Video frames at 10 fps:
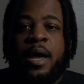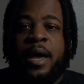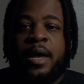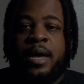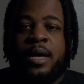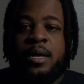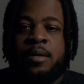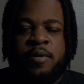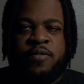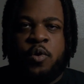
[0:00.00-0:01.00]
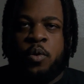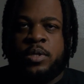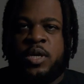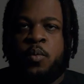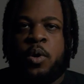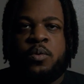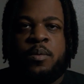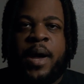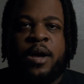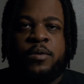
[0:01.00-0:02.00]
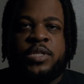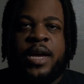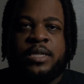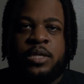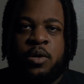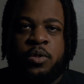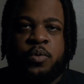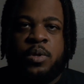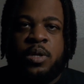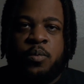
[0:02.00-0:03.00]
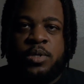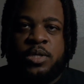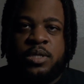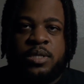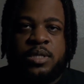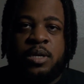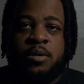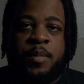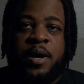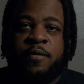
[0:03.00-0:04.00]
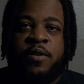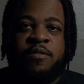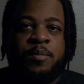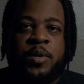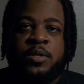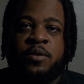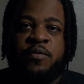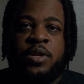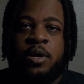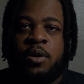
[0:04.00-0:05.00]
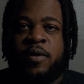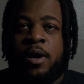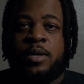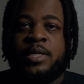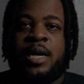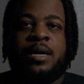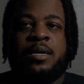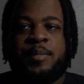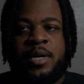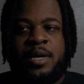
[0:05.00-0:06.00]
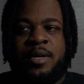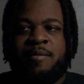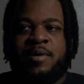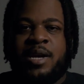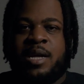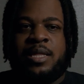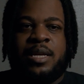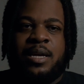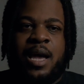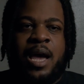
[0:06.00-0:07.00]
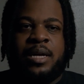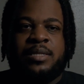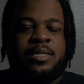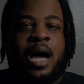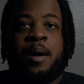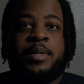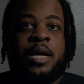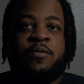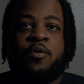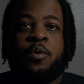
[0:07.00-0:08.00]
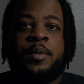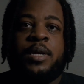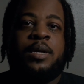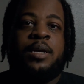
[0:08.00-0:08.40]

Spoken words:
And of course, he worked with Michael Jackson on Thriller, which is still my favorite music video of all time. Nothing has topped that for me.